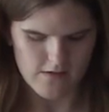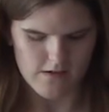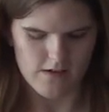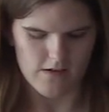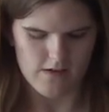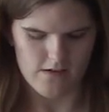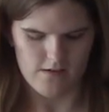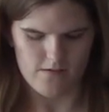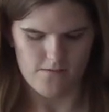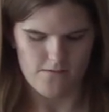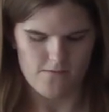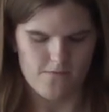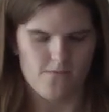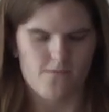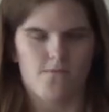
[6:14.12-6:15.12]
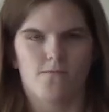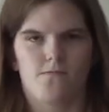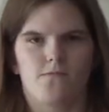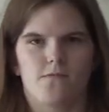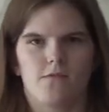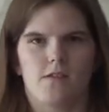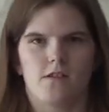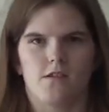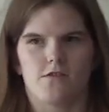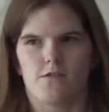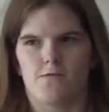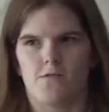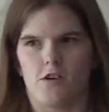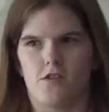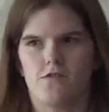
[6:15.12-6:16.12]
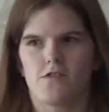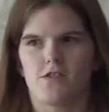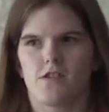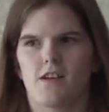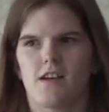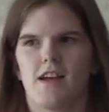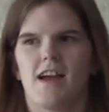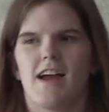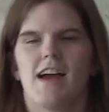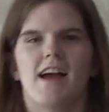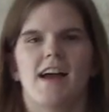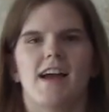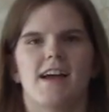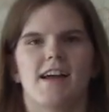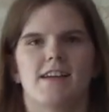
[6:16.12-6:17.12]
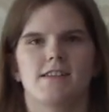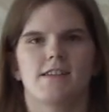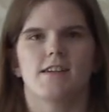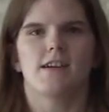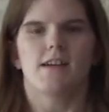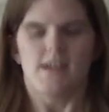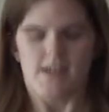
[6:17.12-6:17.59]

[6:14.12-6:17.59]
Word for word: uh, on the front. And